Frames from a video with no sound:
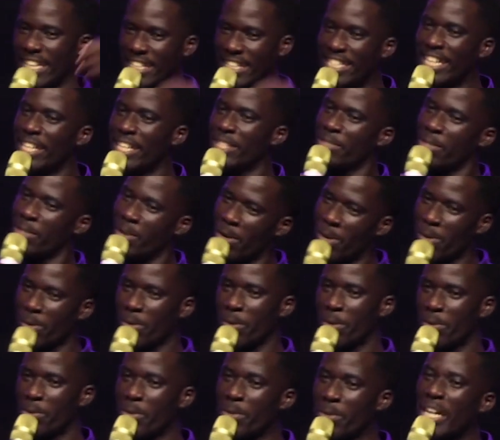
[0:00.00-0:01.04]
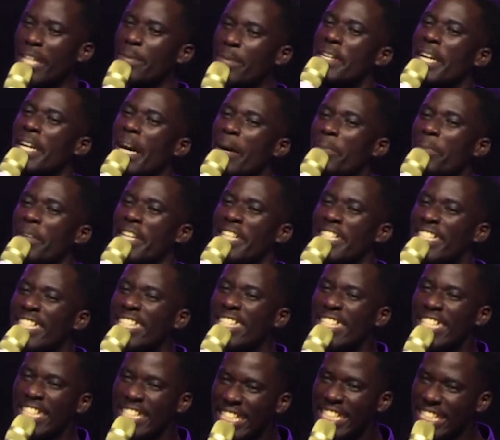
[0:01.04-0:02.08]
In a joke, you can become
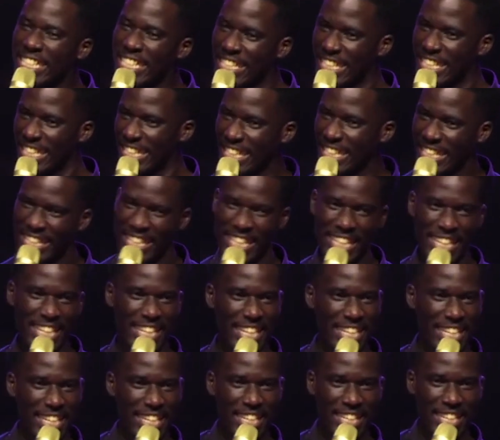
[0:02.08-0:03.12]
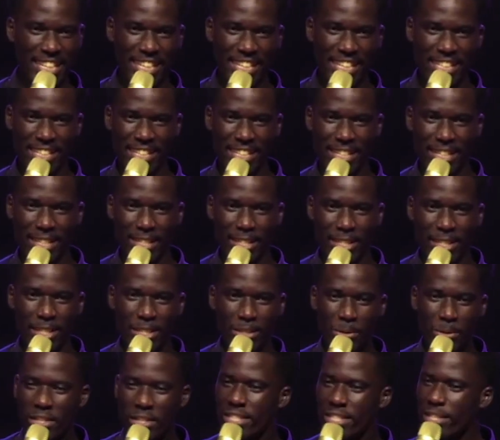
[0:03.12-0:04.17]
anything. Eh?
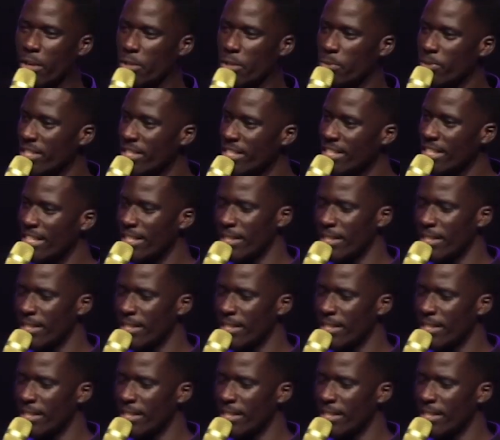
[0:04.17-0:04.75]
So these girls were saying,